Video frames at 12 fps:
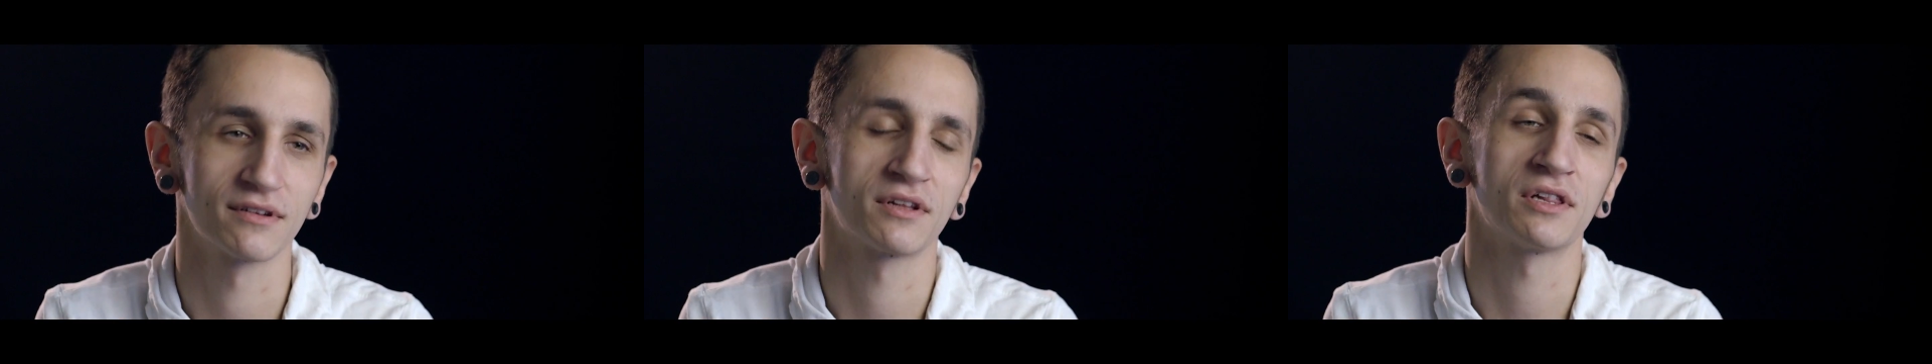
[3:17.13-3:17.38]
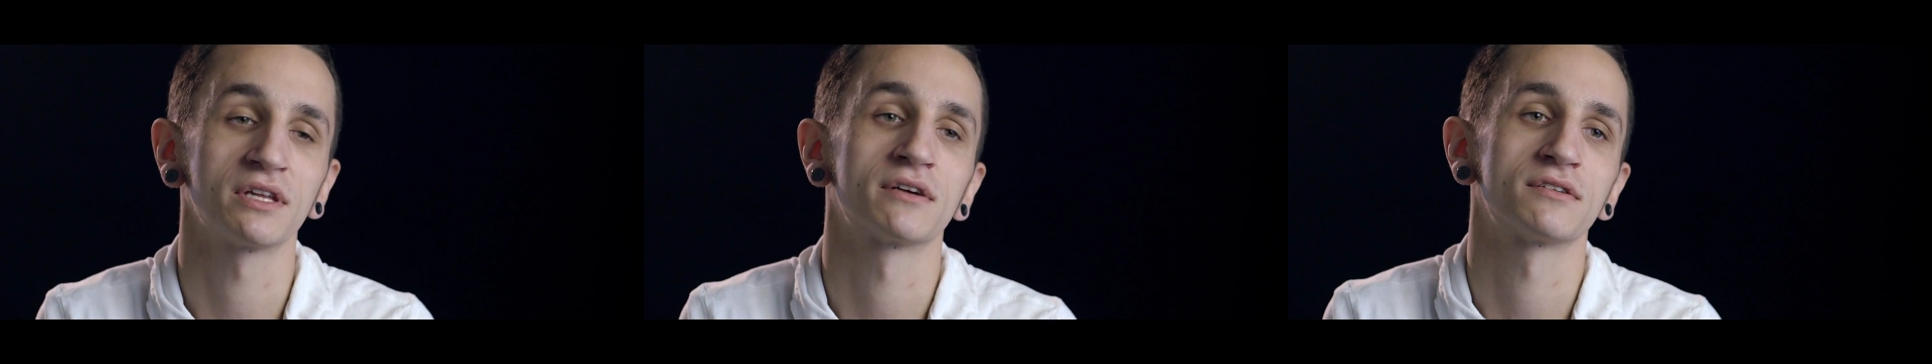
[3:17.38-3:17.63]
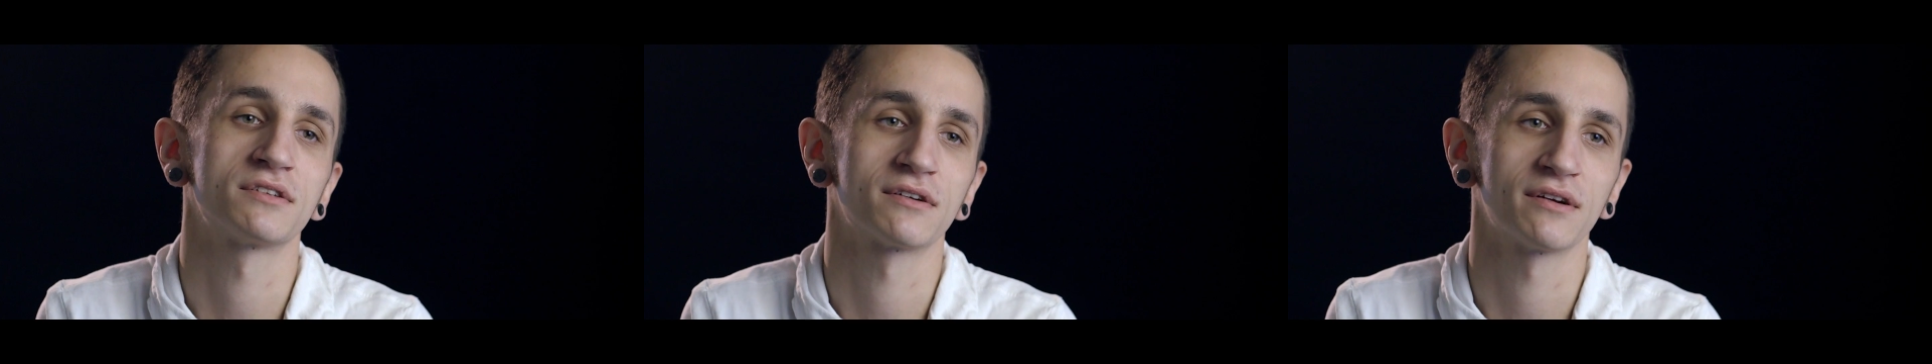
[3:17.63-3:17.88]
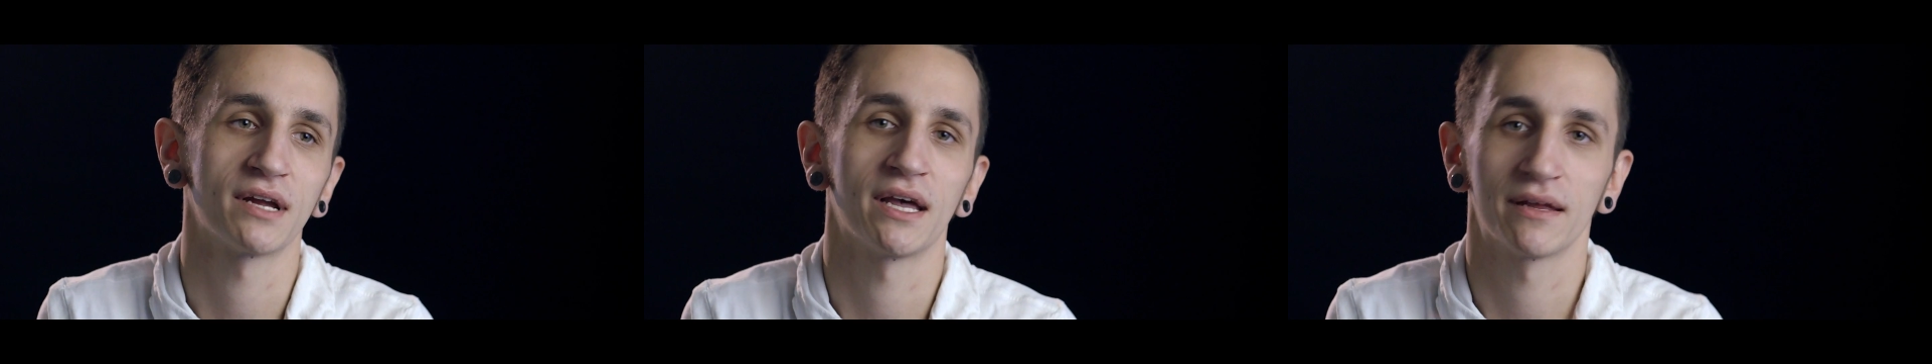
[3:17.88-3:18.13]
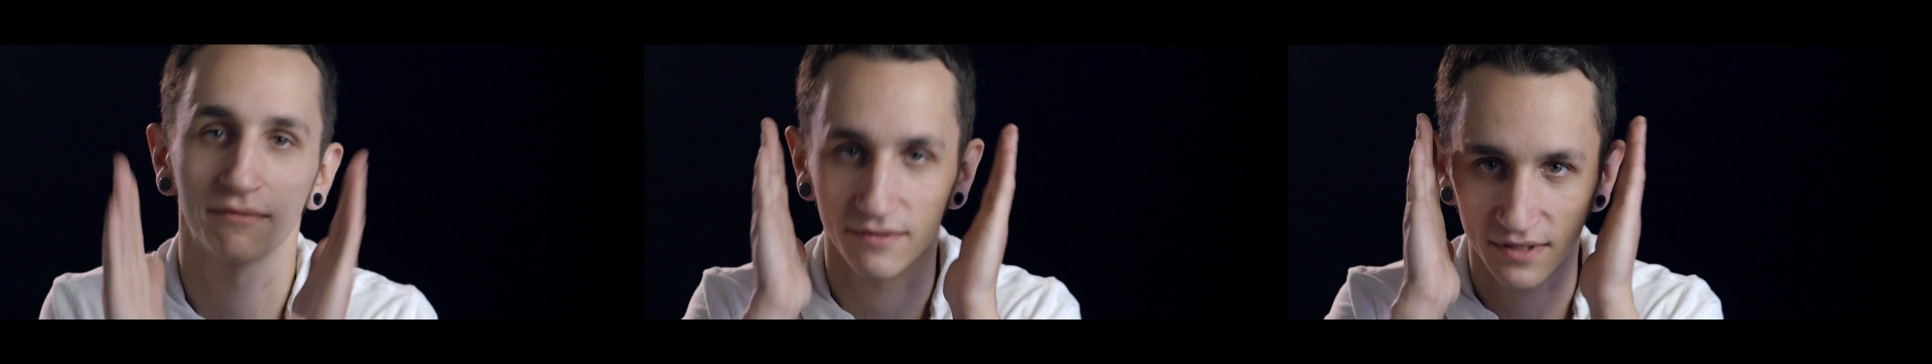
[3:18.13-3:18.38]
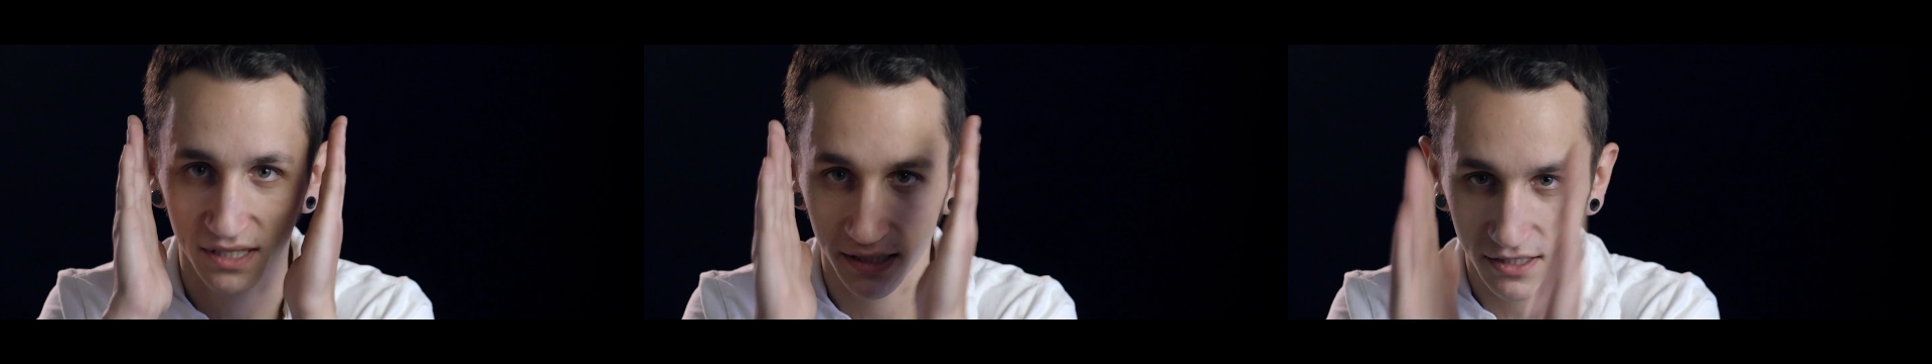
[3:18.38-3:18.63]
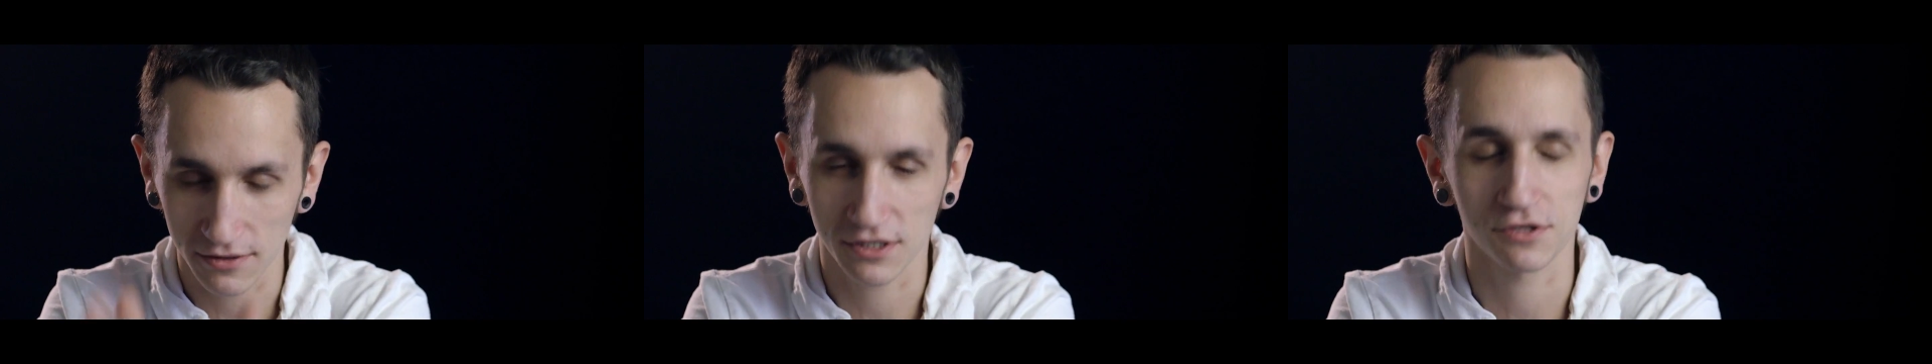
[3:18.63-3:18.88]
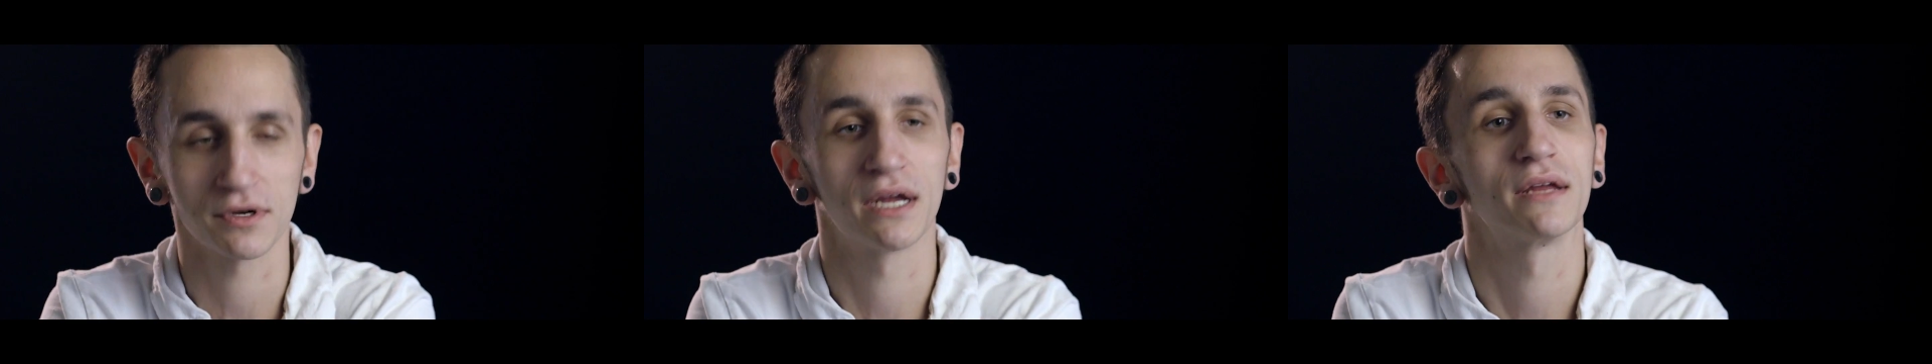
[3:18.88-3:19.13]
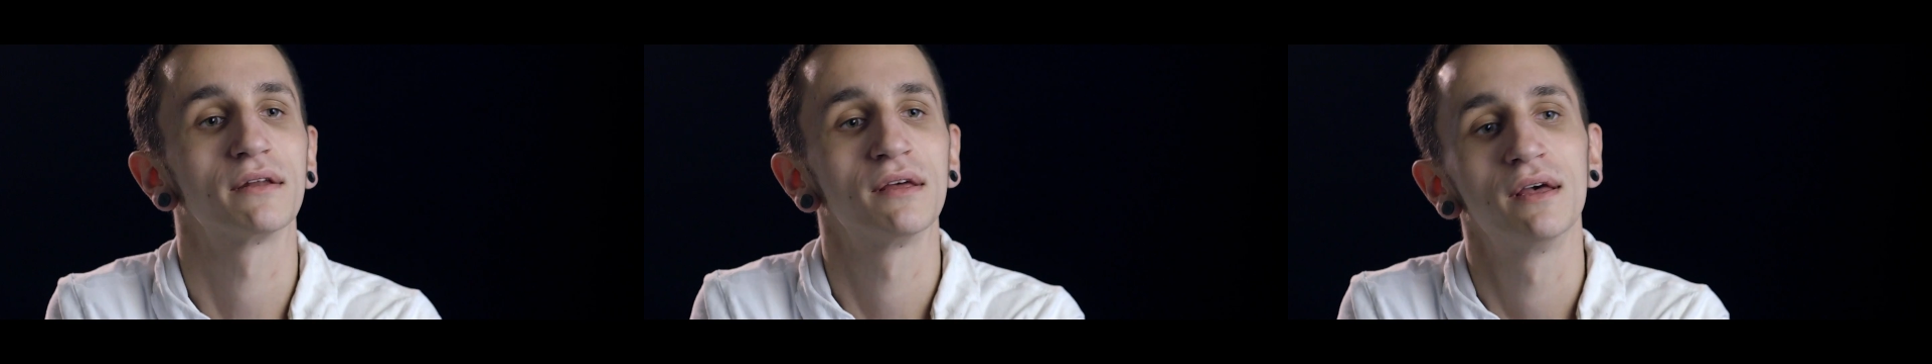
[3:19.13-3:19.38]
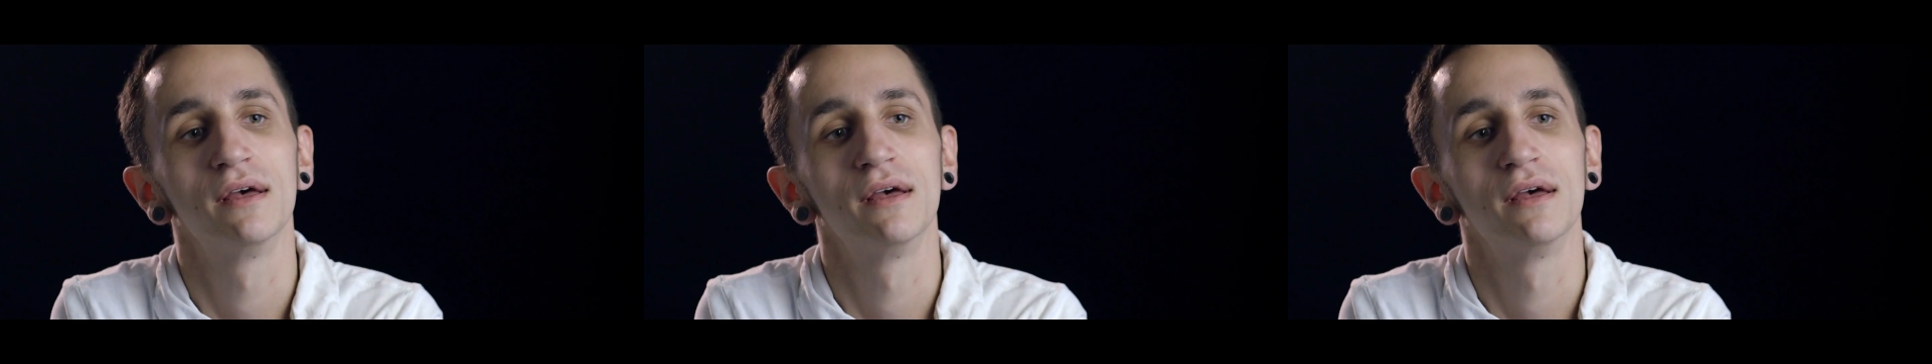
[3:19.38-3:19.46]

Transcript: clears your head and sets you straight.